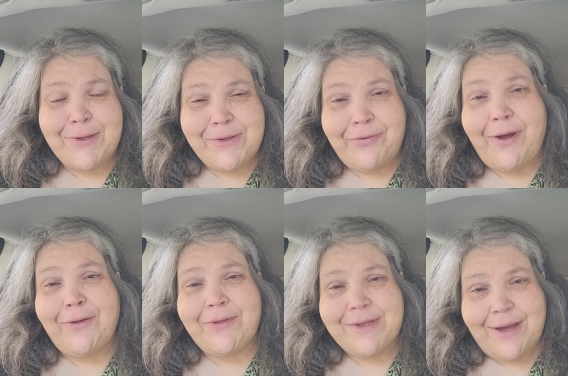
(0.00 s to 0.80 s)
is to
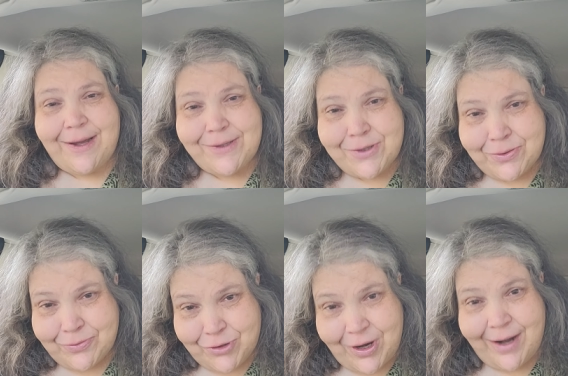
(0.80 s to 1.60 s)
follow these guys to
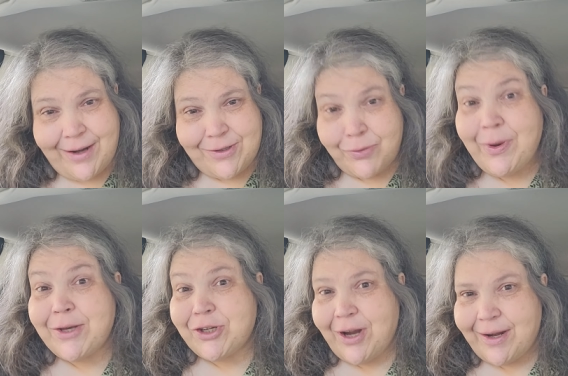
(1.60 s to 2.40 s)
China, to
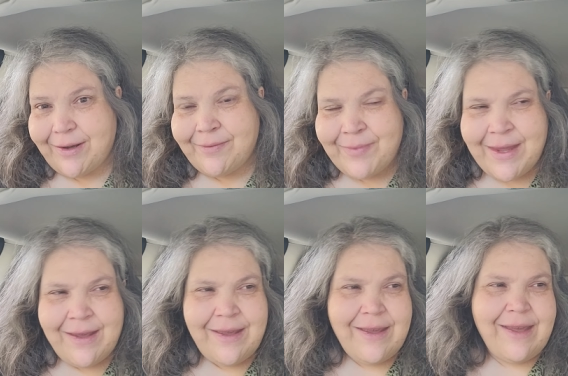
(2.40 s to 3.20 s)
Red China,
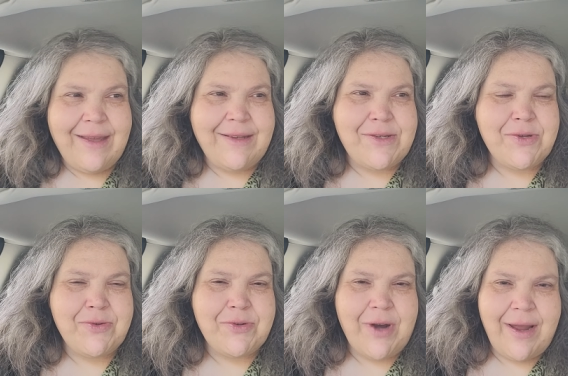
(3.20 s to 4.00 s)
and
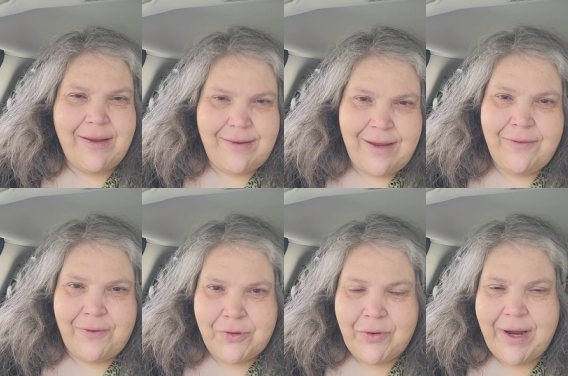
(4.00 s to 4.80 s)
to try and
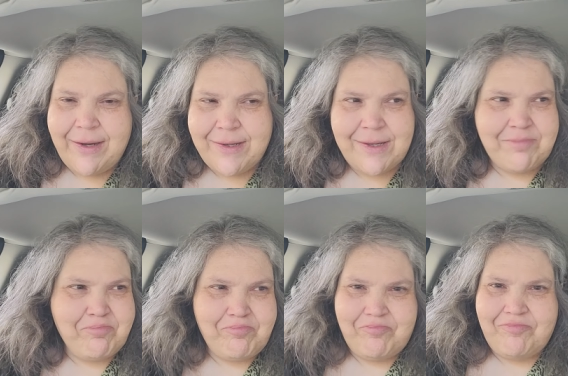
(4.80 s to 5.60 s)
infiltrate
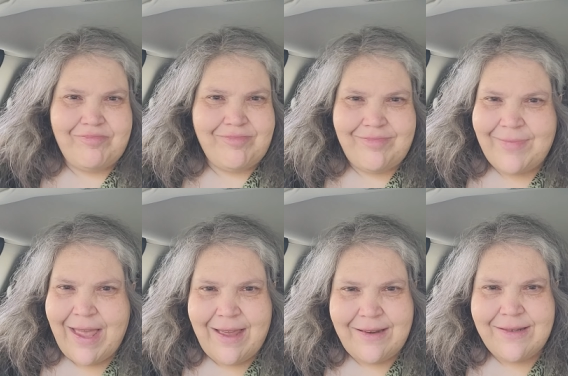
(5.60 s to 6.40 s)

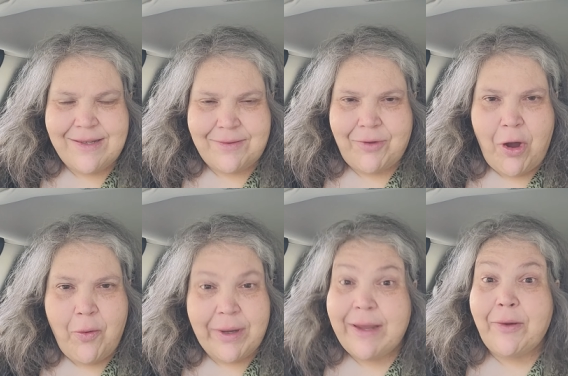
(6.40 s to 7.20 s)
and
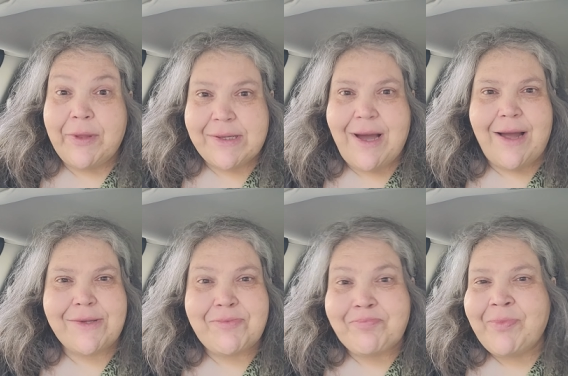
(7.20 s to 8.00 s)
go and kill these
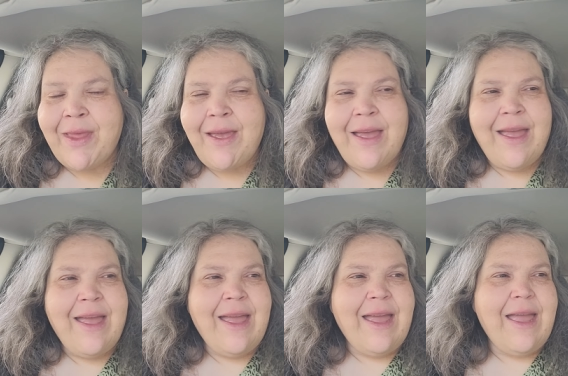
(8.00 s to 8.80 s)
guys.
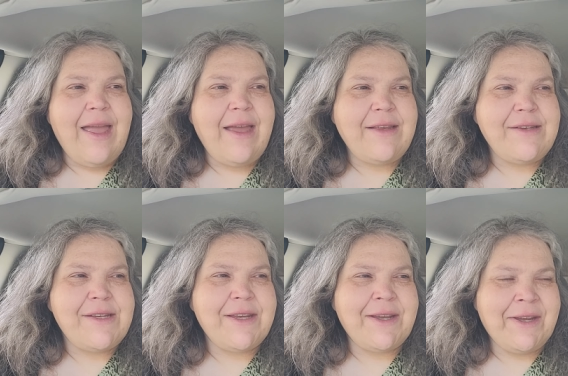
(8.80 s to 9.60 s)

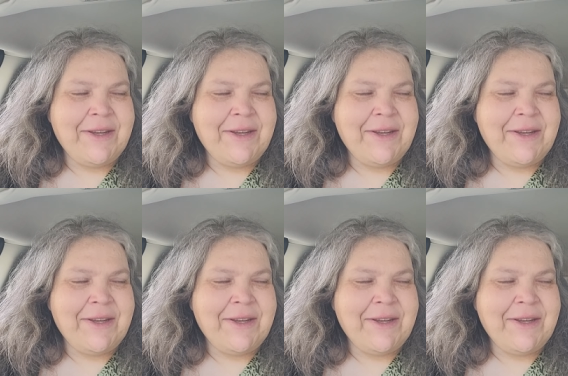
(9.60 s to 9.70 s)
And